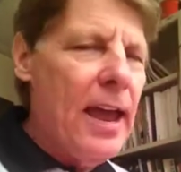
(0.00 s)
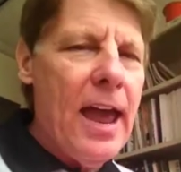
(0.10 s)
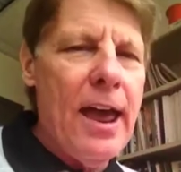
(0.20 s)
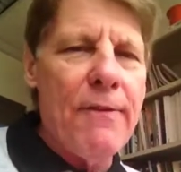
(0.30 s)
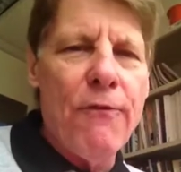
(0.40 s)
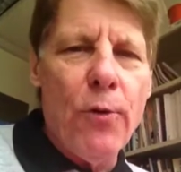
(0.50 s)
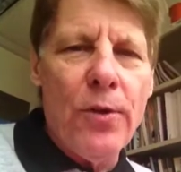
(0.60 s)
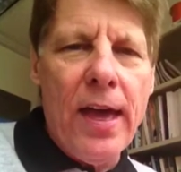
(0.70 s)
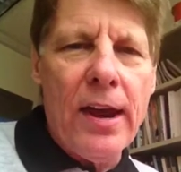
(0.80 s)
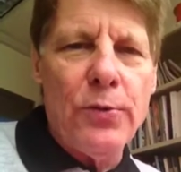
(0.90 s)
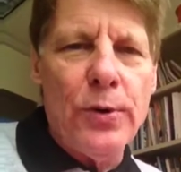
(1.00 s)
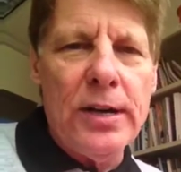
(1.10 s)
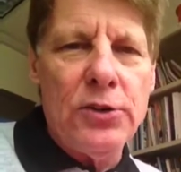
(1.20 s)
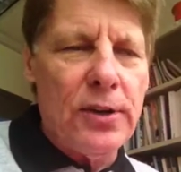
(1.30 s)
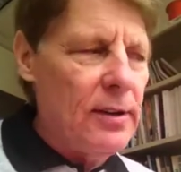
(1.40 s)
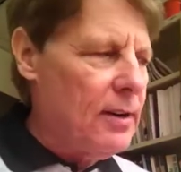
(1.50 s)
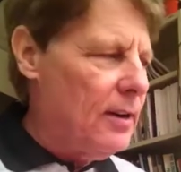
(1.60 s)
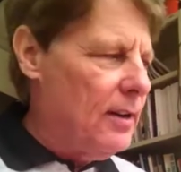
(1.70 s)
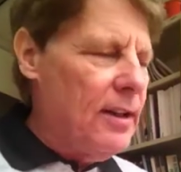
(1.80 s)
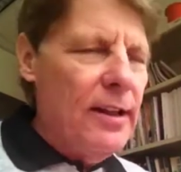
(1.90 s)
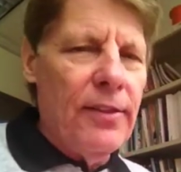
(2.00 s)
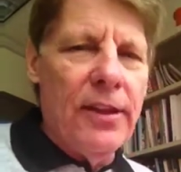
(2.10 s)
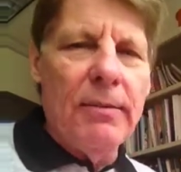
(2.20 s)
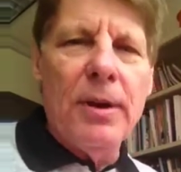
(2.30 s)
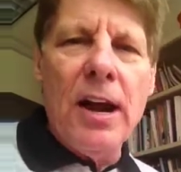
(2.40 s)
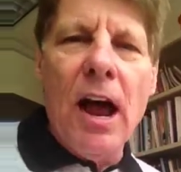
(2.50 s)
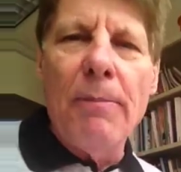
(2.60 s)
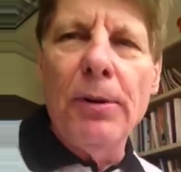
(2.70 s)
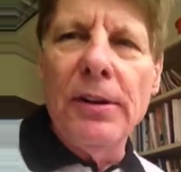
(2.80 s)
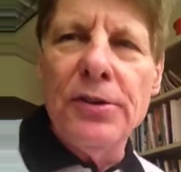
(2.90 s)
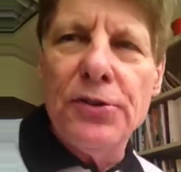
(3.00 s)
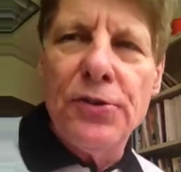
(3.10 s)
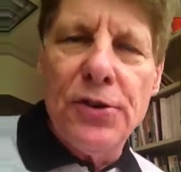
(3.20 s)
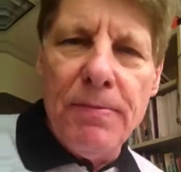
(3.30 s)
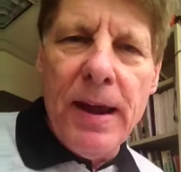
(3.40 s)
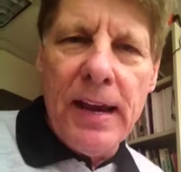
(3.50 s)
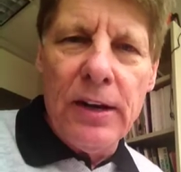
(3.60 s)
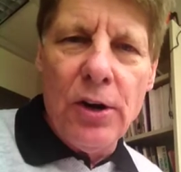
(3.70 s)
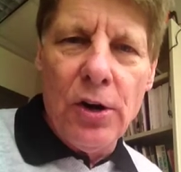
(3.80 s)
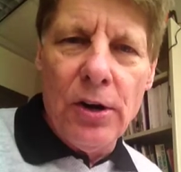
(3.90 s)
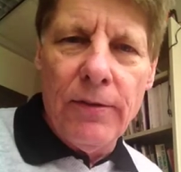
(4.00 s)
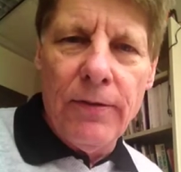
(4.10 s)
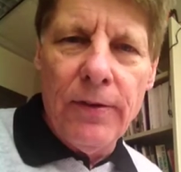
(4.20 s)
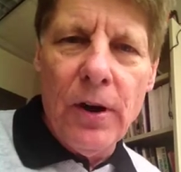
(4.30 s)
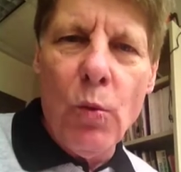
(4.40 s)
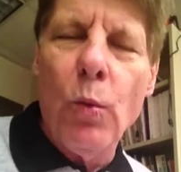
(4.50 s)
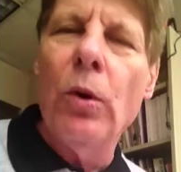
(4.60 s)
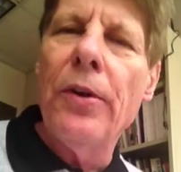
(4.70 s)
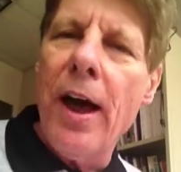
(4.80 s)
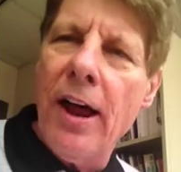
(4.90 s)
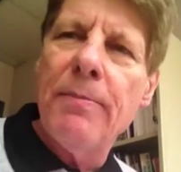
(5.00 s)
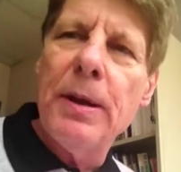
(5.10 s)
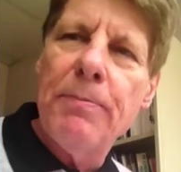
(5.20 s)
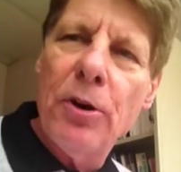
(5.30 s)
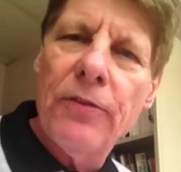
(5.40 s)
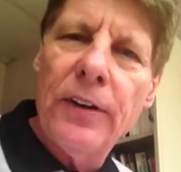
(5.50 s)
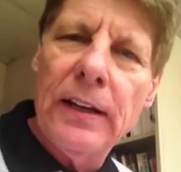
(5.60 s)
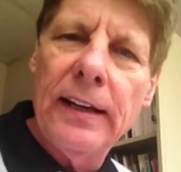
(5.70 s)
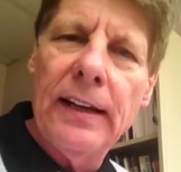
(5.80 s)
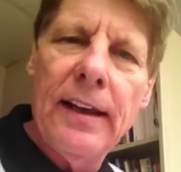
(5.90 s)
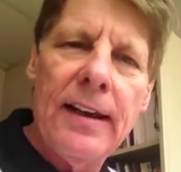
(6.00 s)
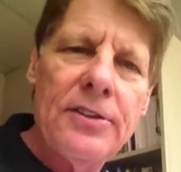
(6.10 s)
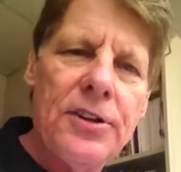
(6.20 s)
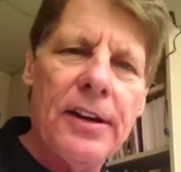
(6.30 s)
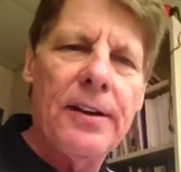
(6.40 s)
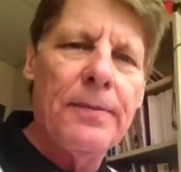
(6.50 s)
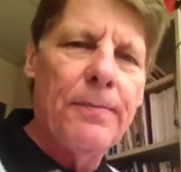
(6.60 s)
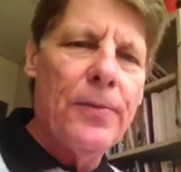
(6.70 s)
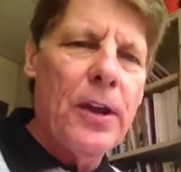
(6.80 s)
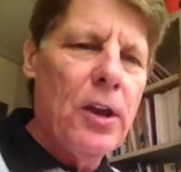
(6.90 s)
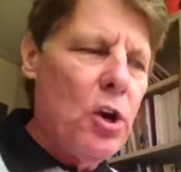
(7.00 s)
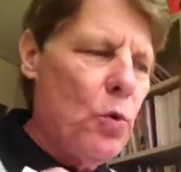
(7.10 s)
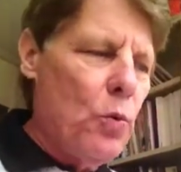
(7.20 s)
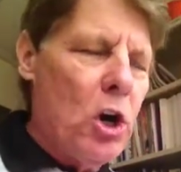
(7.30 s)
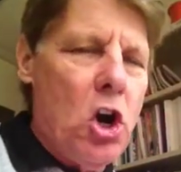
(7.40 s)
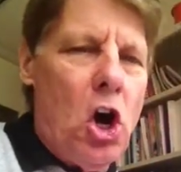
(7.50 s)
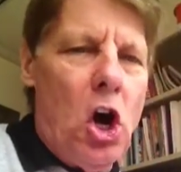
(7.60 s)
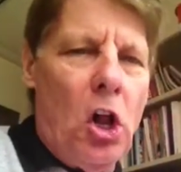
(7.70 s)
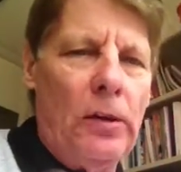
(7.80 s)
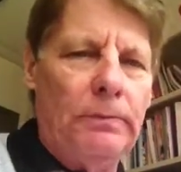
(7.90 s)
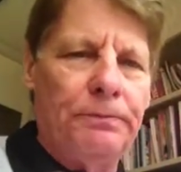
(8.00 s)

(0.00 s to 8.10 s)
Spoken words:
And for that reason, the monopolist's demand curve will not be perfectly elastic. Recall,